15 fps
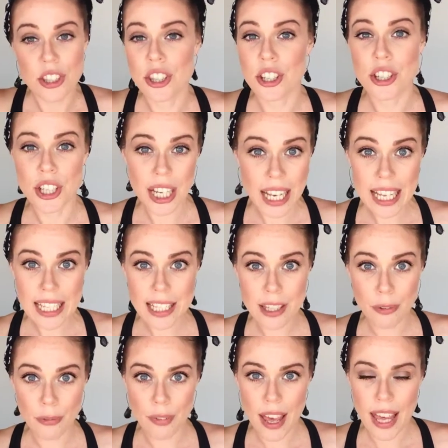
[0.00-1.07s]
the shit hits
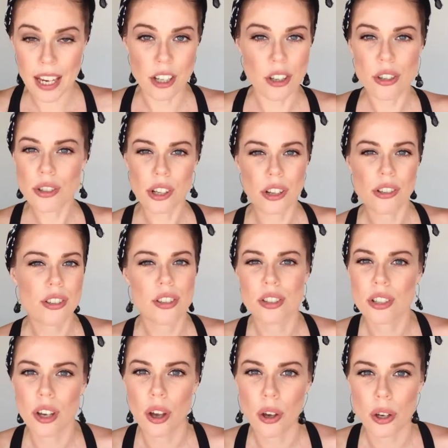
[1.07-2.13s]
the fan, you don't
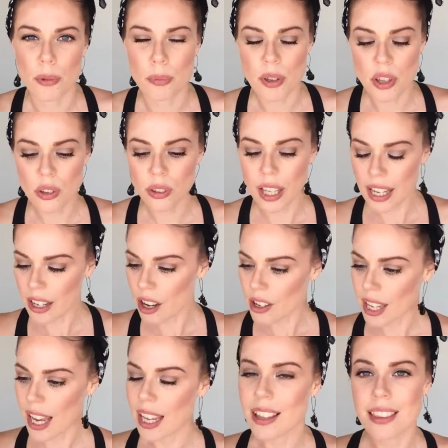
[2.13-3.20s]
just cope. You're like,
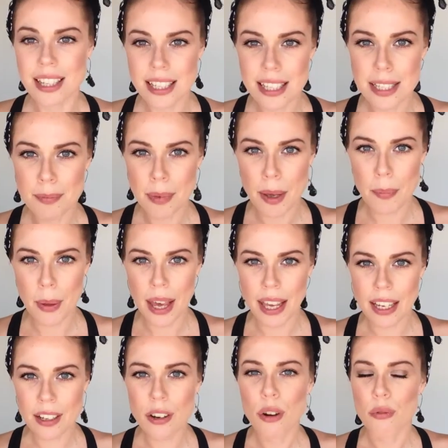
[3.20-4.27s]
okay, this is my
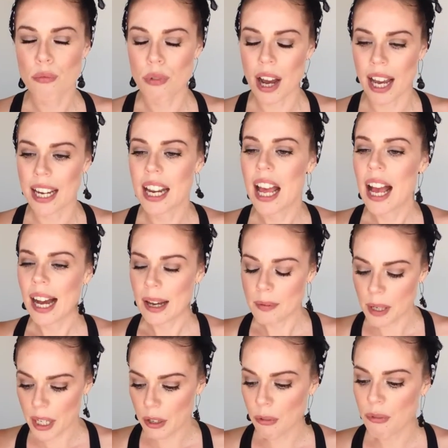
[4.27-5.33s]
pain. Right,
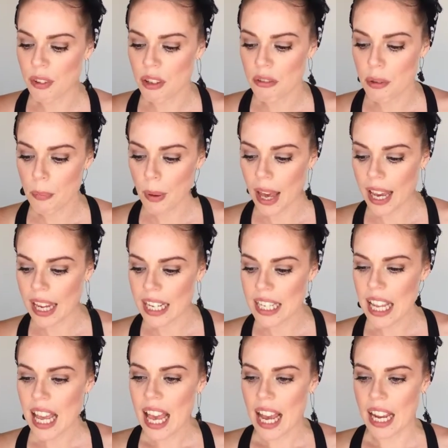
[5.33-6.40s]
I'm gonna feel the
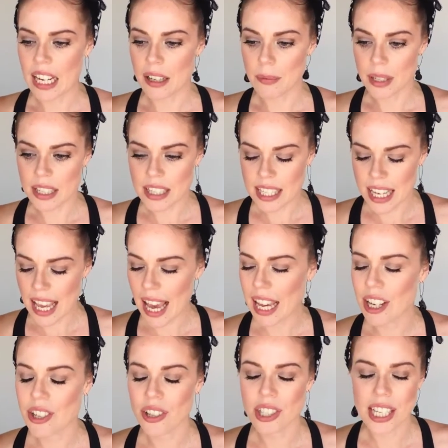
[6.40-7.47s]
pain and I'm gonna say,
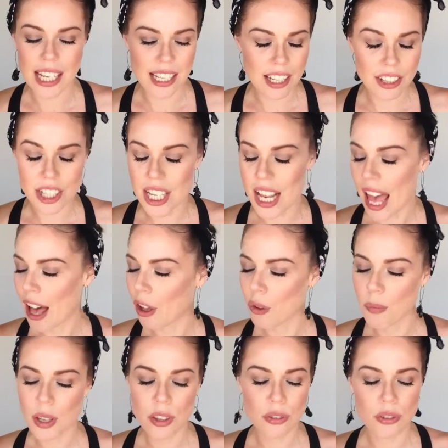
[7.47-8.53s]
angels, I need you to
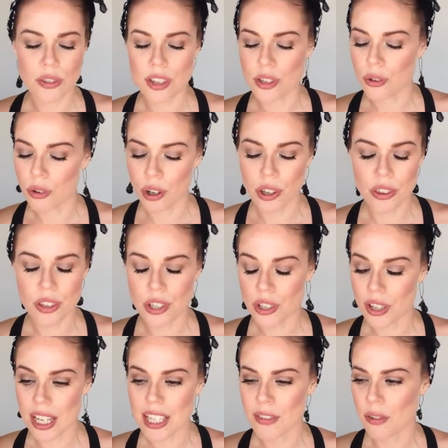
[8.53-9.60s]
help me through this growth and
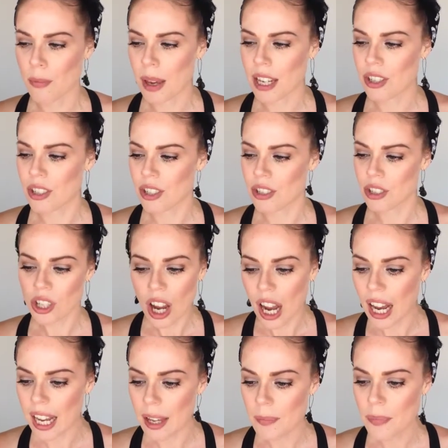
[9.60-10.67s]
transformation
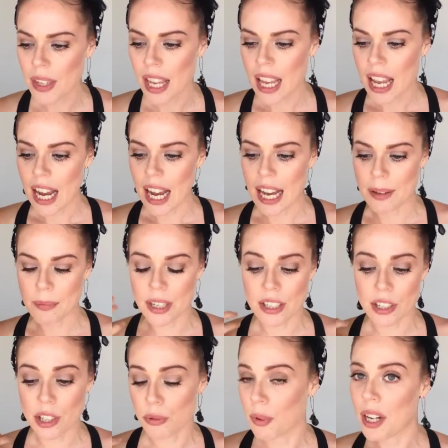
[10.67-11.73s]
time. I'm
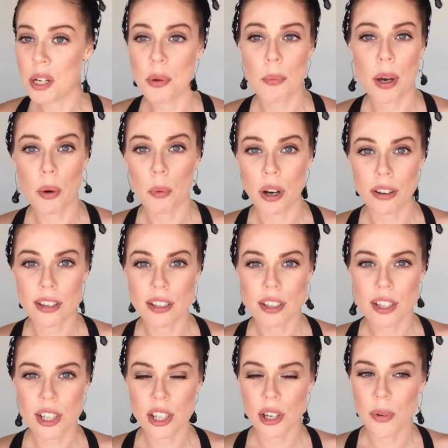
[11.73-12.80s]
gonna surrender my
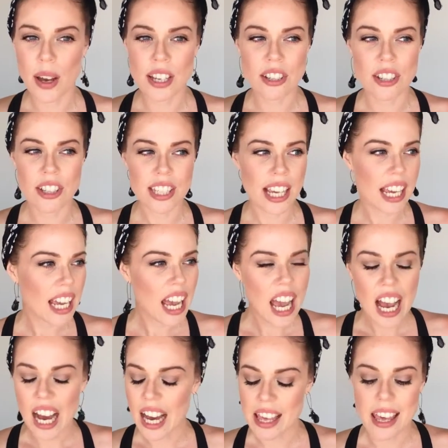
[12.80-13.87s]
worries to you and just say,
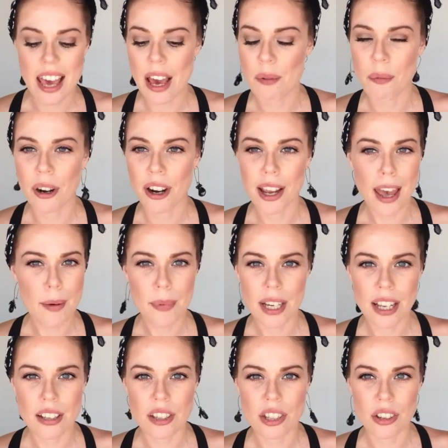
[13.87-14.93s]
I am where I am
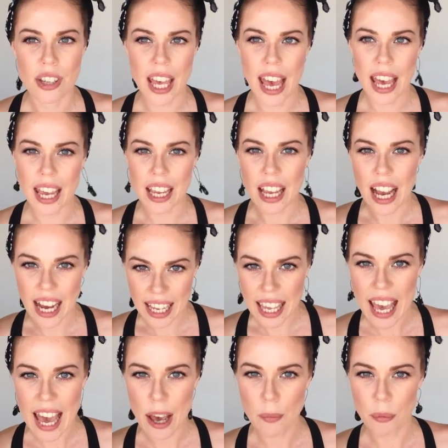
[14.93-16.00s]
and it's okay.
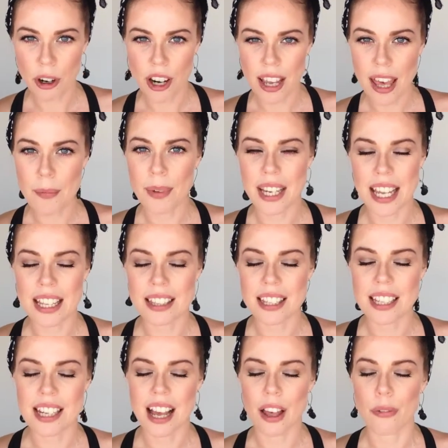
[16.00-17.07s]
I am where I am and
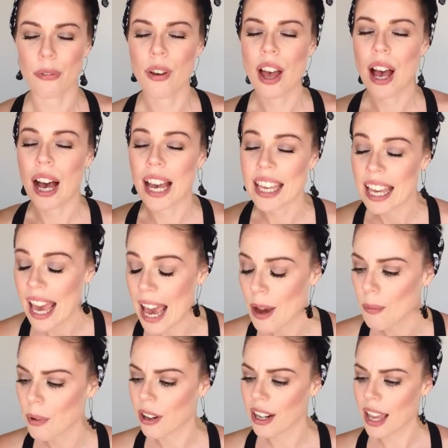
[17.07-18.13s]
it's enough. I
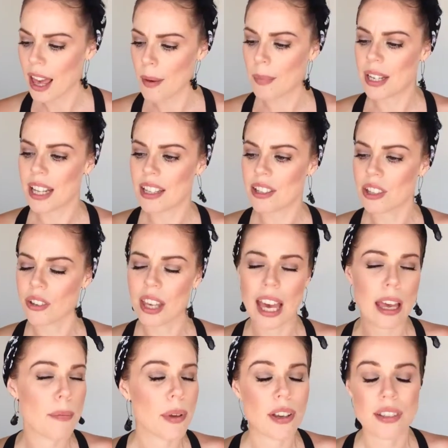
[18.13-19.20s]
am where I am and it's
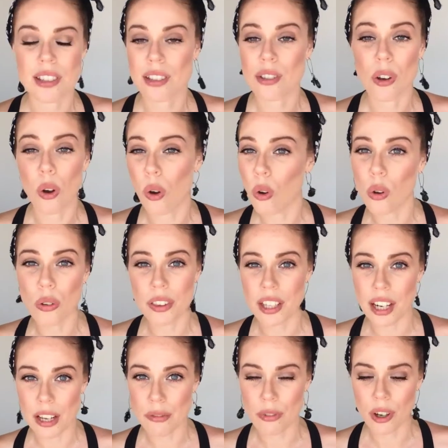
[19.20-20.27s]
okay, because it's all that
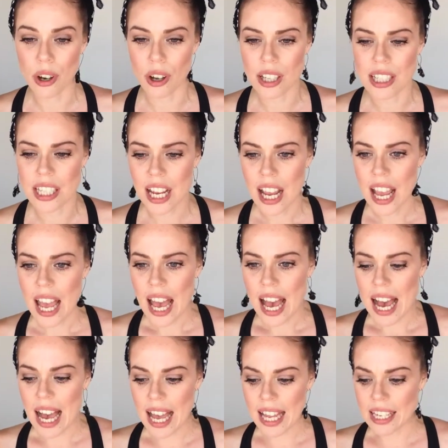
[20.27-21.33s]
I've got.
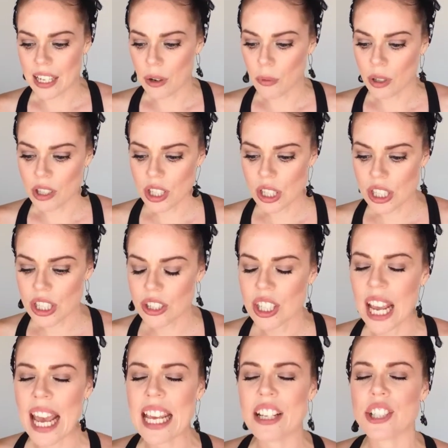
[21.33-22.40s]
And I want you to
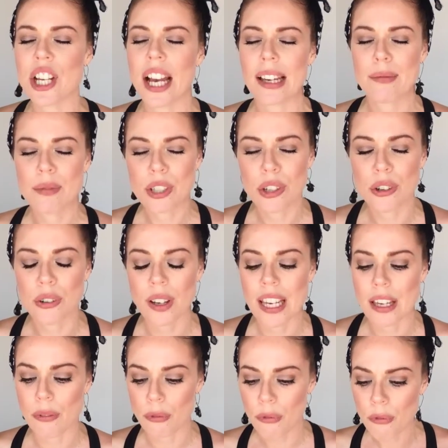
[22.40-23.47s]
take time to
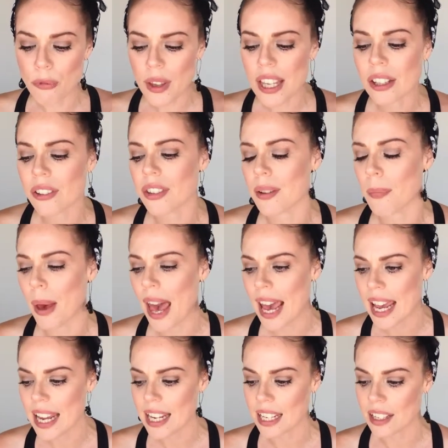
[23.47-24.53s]
grieve, feel the
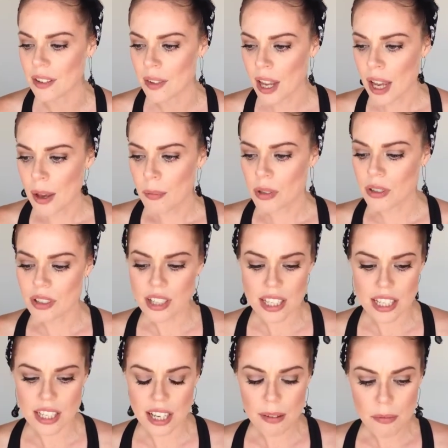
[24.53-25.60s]
pain, because
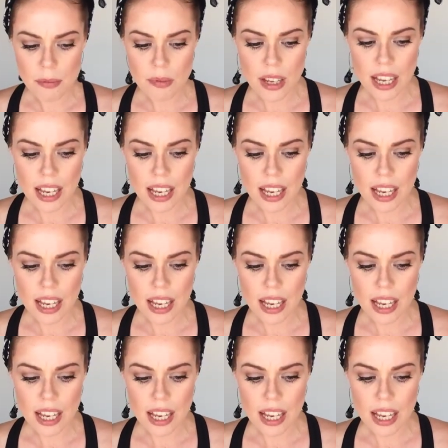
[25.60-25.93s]
some